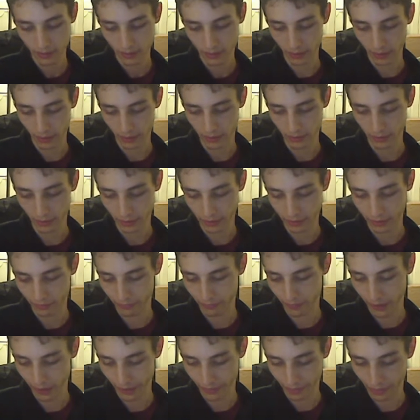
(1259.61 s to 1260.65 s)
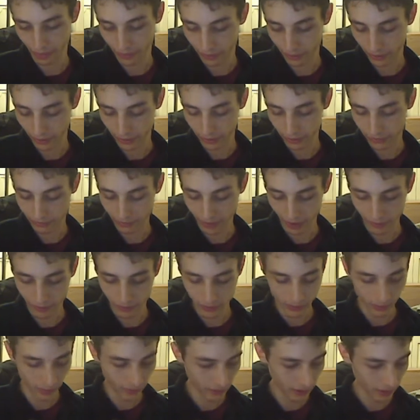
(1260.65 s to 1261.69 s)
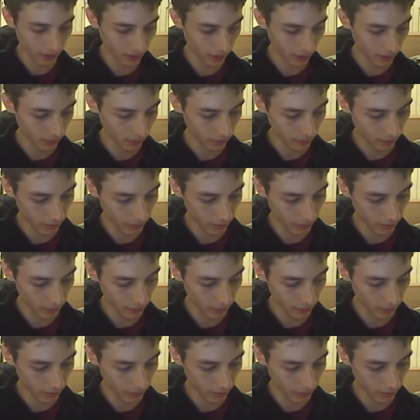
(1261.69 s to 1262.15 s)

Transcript: I do like the fact that they're at least 5 inches tall,